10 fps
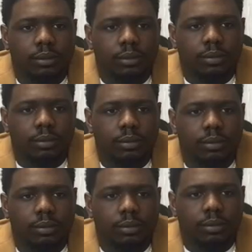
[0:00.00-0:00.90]

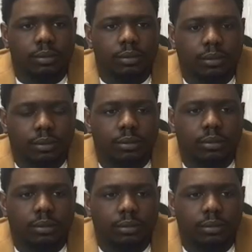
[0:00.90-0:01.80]

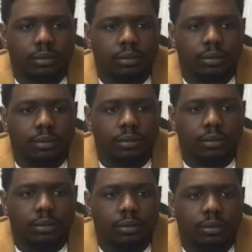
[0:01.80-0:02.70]

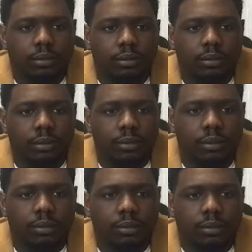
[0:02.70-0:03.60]

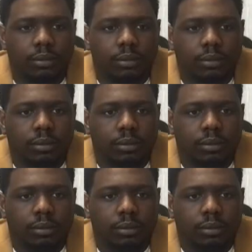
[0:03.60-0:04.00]
[no speech]